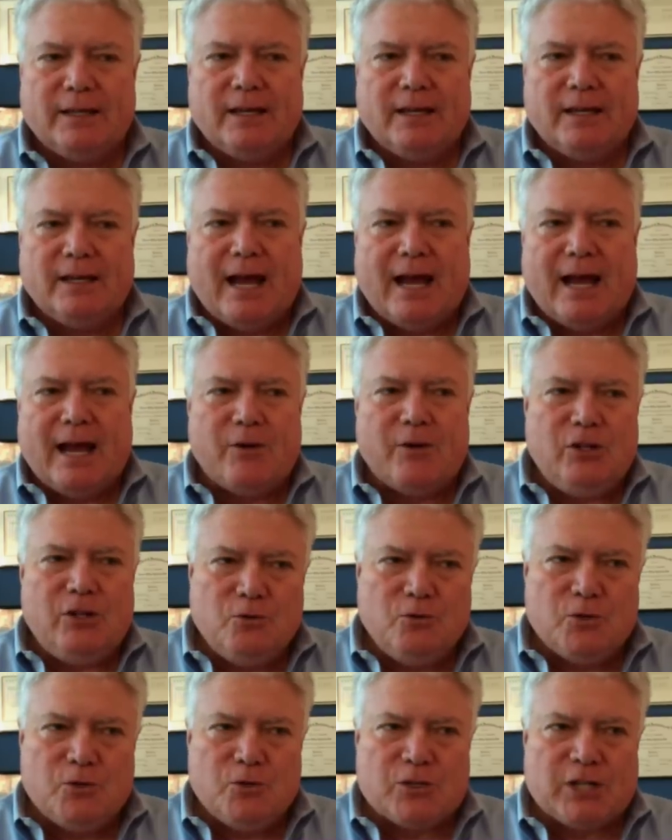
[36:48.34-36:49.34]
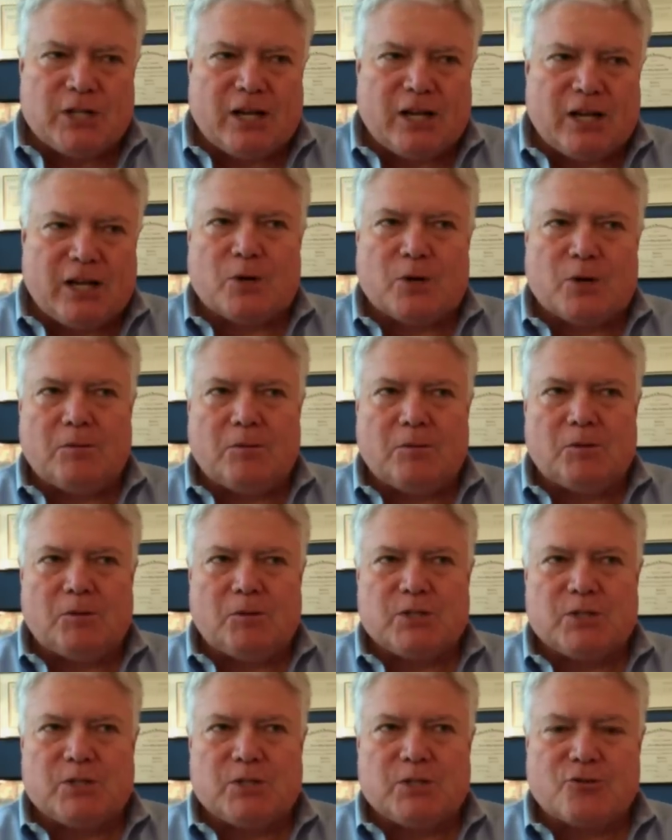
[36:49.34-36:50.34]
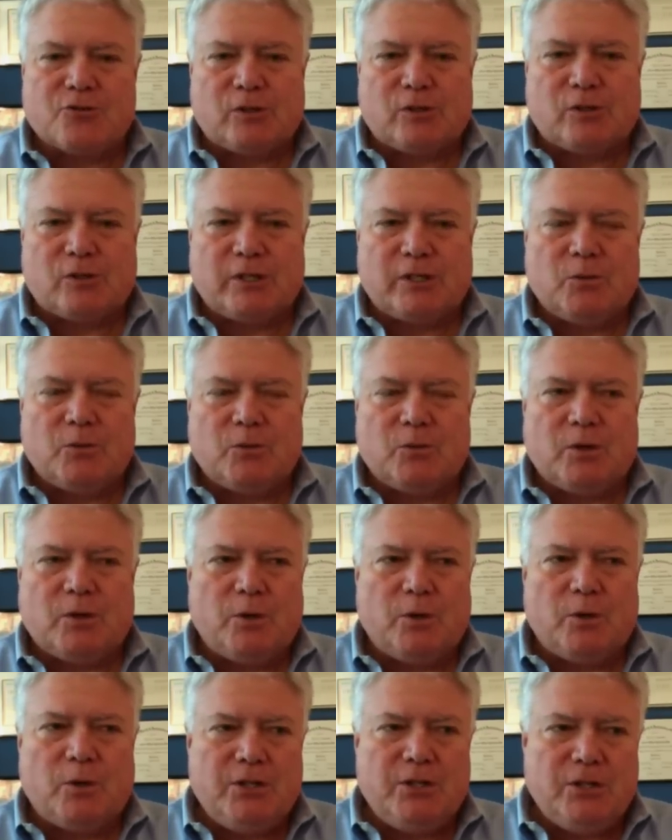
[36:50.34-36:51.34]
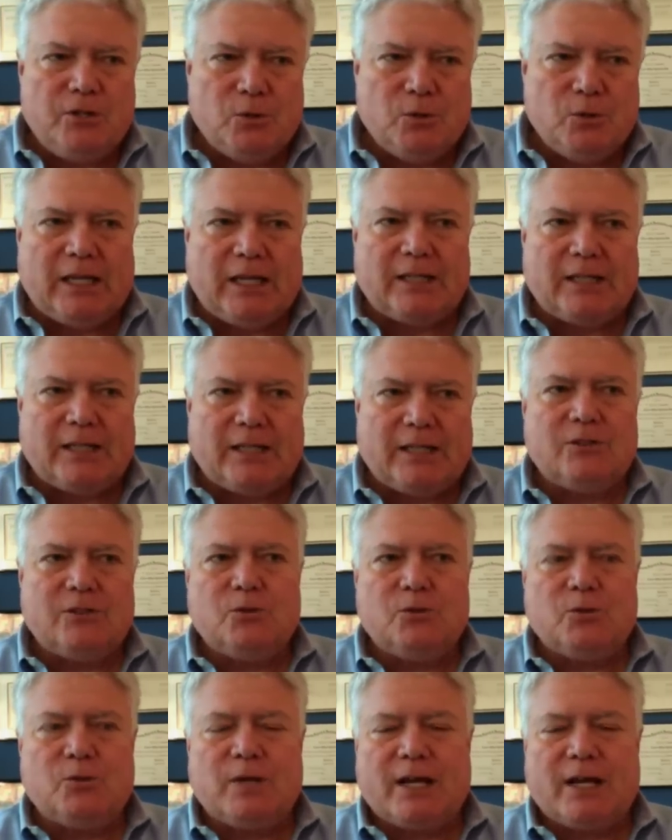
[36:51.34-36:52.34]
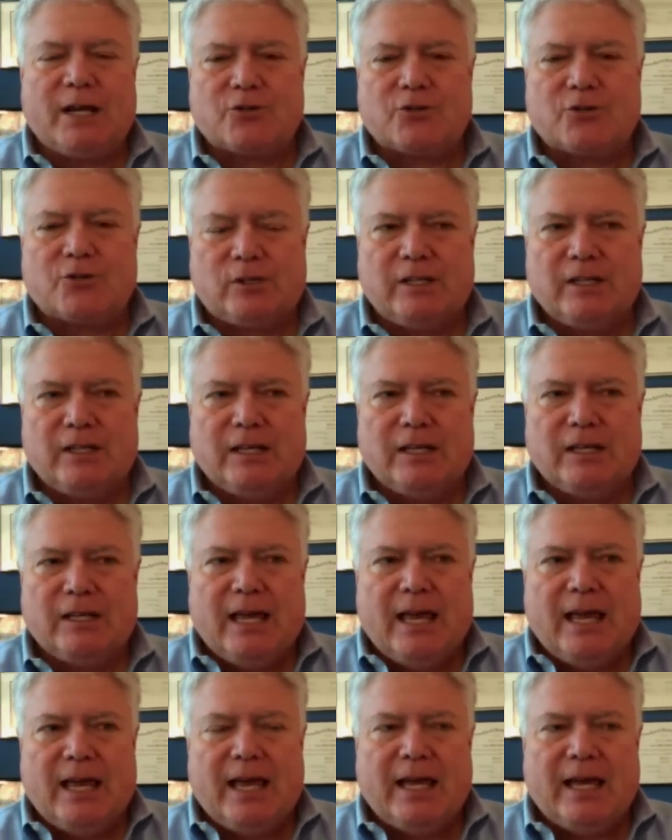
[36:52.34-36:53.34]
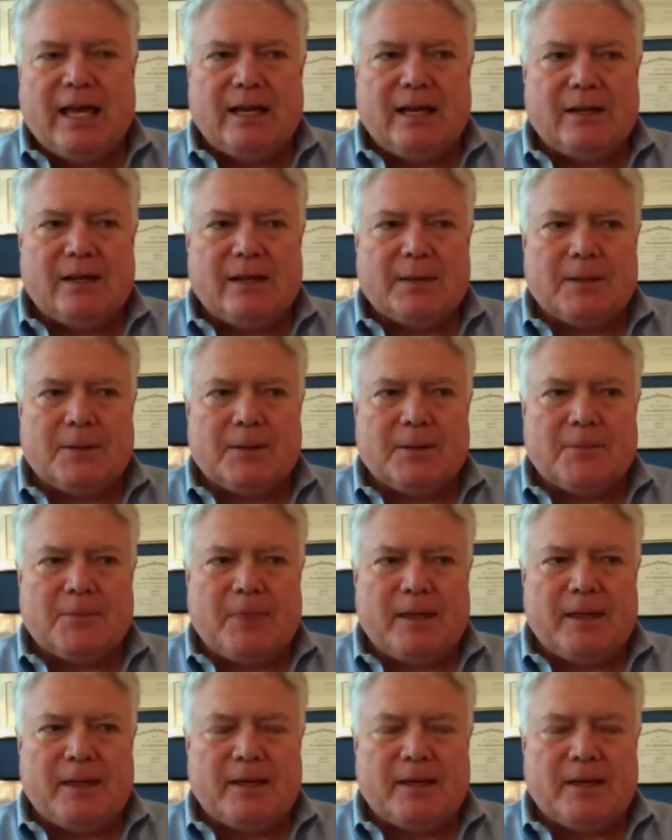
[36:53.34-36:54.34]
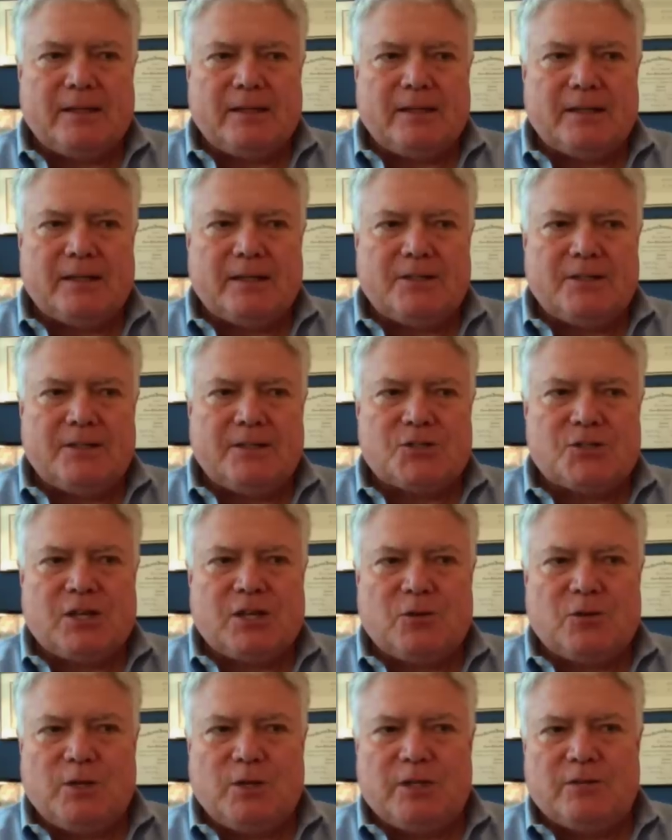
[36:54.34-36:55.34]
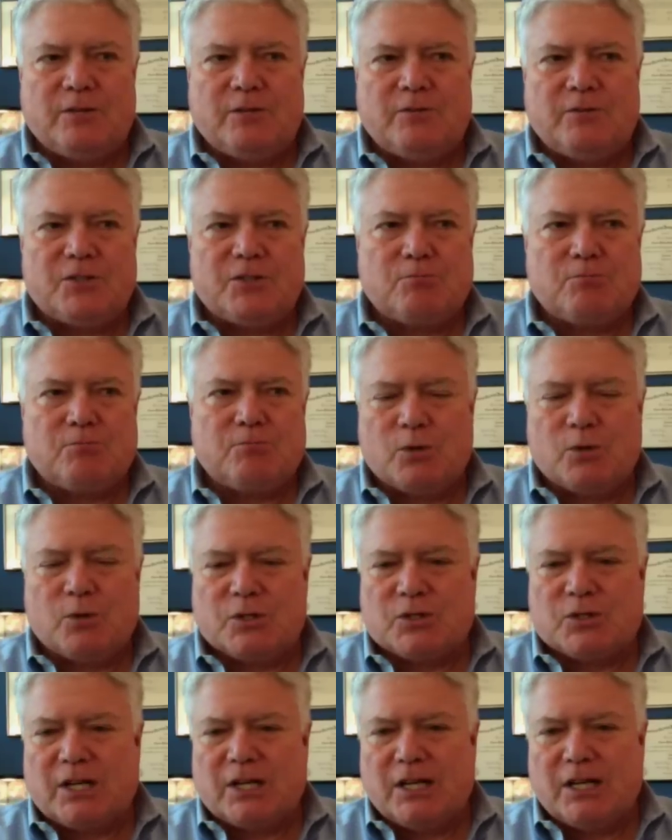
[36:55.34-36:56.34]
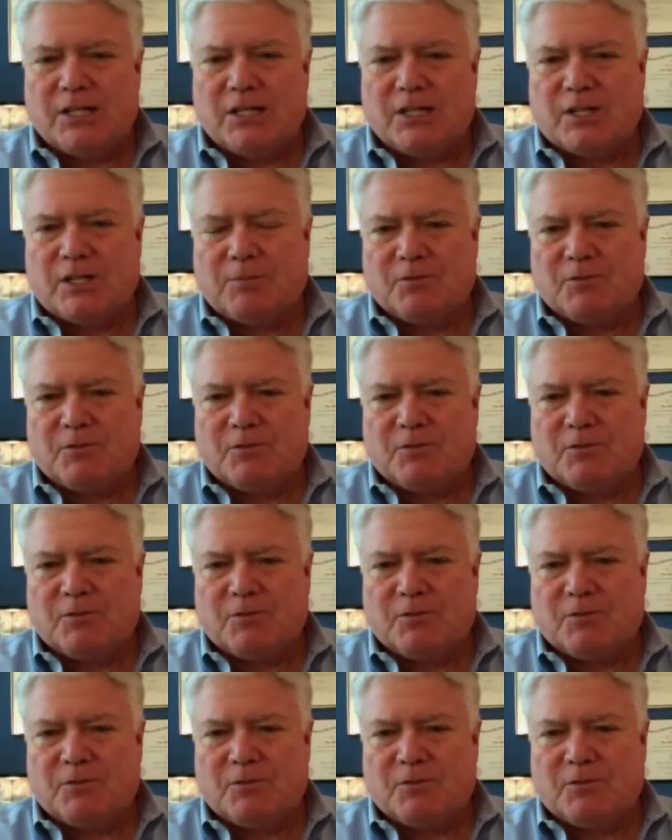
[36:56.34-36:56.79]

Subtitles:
How do you solve problems naturally? What do you like to do naturally? And just get rid of this bogus concept of